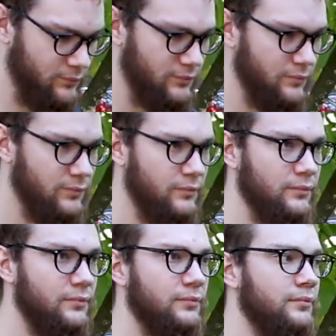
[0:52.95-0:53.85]

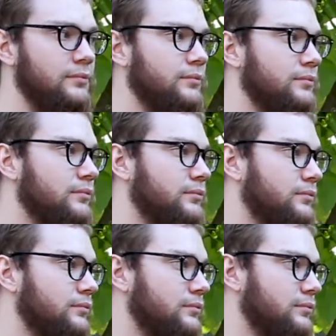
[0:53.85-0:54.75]

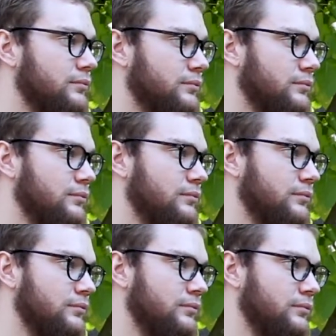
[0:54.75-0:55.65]

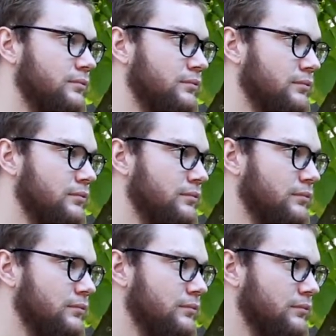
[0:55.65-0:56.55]

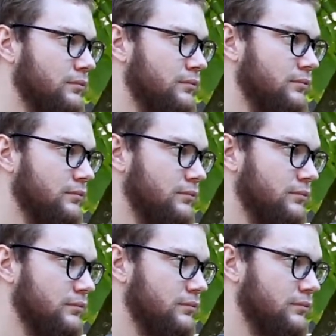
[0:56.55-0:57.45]

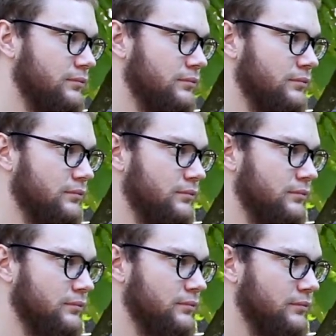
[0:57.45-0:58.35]

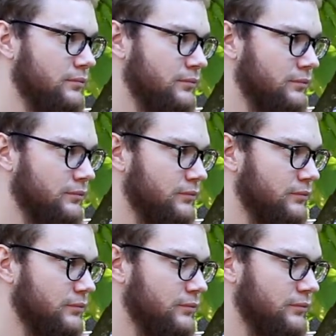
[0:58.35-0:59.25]

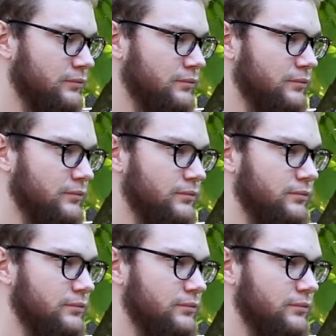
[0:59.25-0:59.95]
This person isn't speaking.